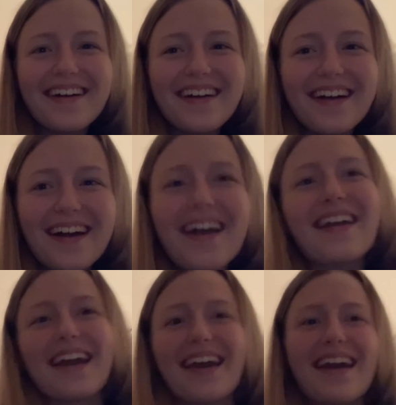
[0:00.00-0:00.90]

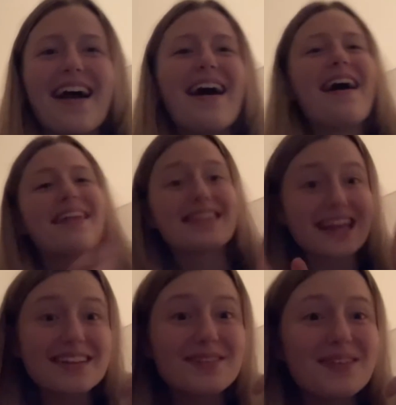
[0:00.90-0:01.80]
Okay, thanks
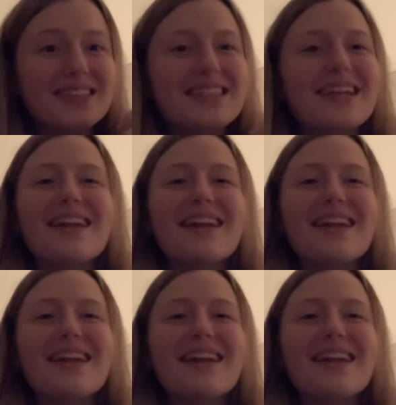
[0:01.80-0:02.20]
for watching. Okay,